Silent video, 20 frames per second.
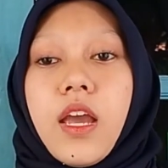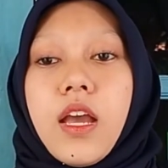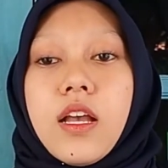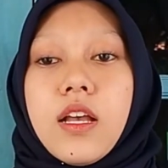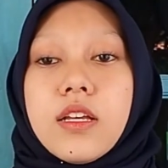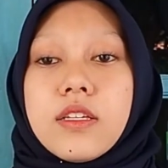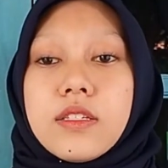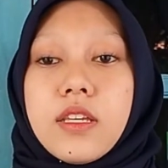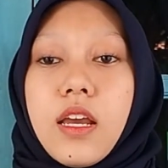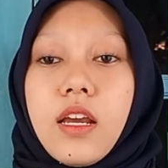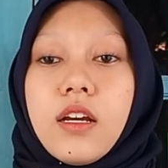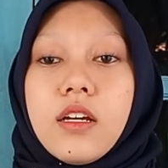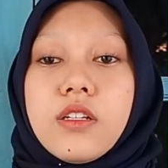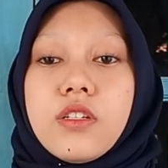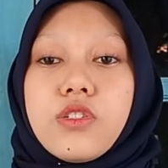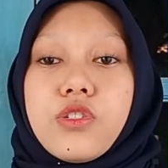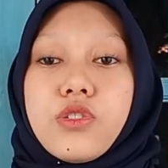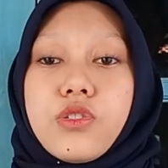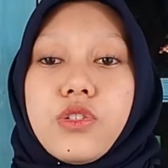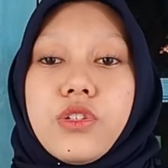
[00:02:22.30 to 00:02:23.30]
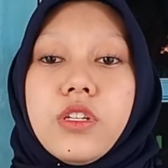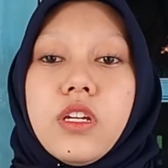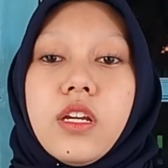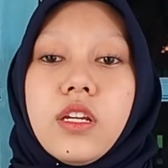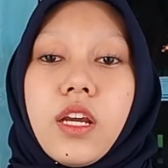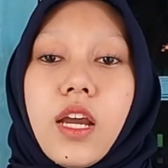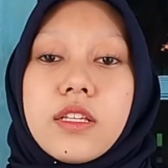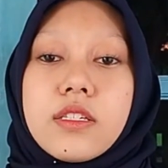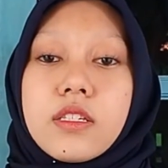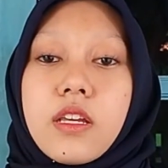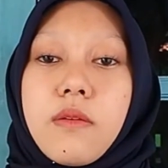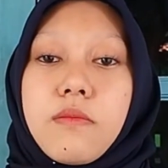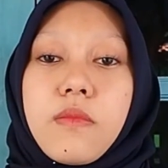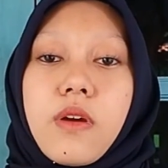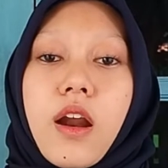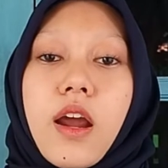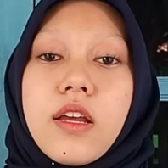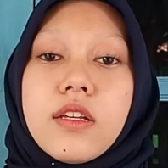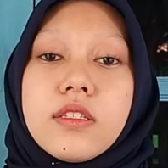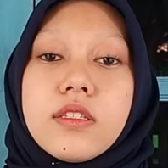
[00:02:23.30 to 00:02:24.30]
Second, students can
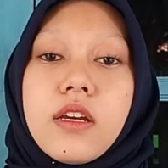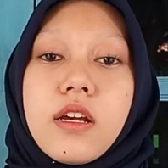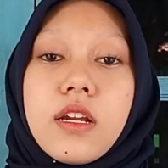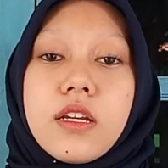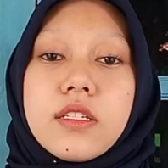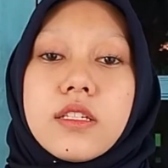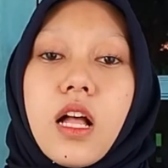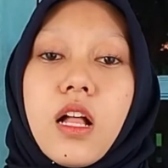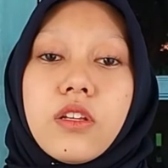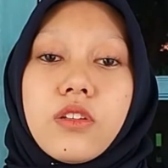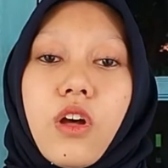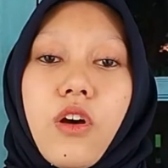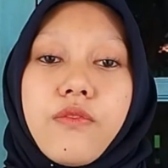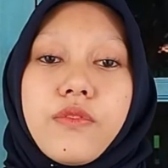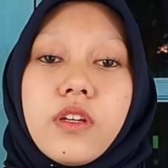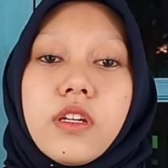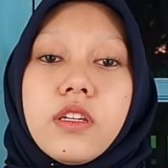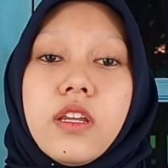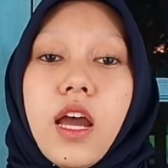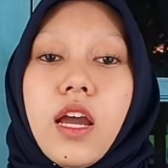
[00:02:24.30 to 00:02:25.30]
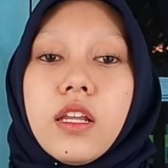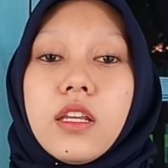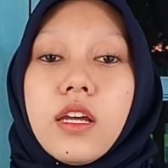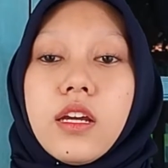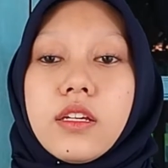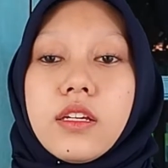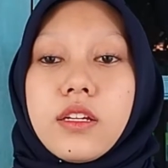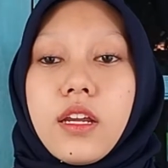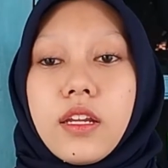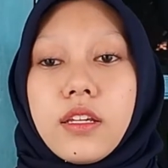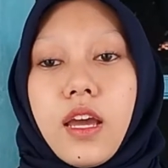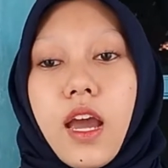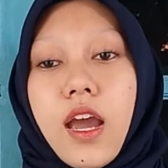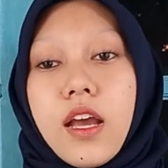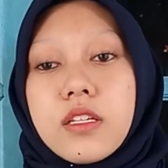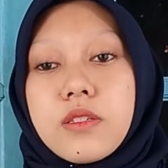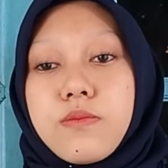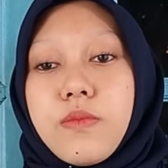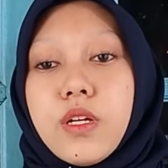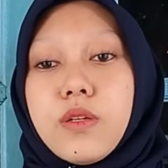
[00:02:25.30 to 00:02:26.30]
summarize the result of the dialogue that
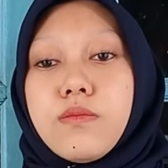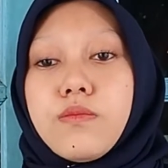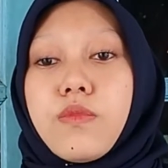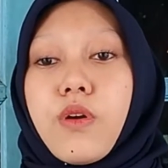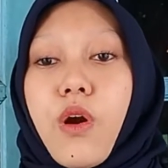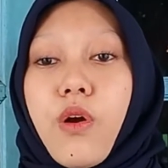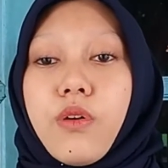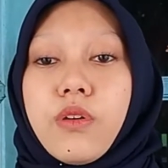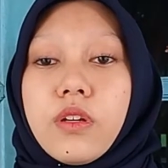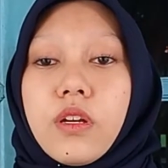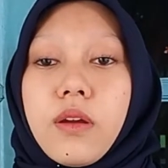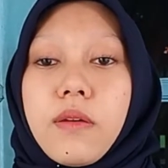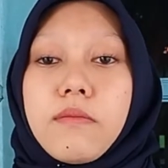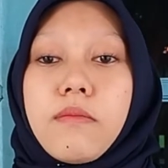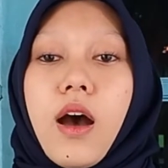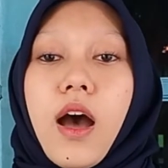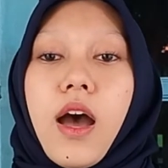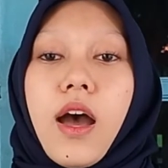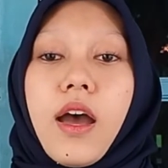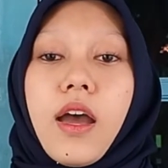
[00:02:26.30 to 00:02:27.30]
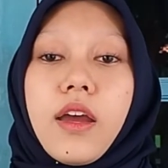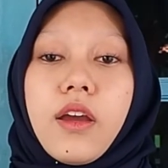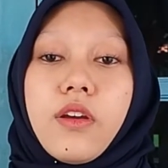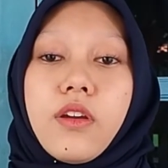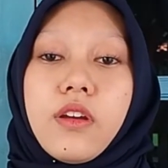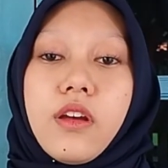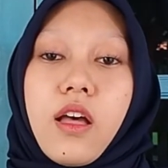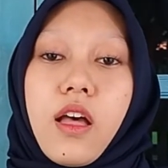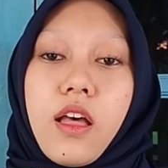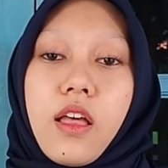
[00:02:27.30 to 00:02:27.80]
has been brought by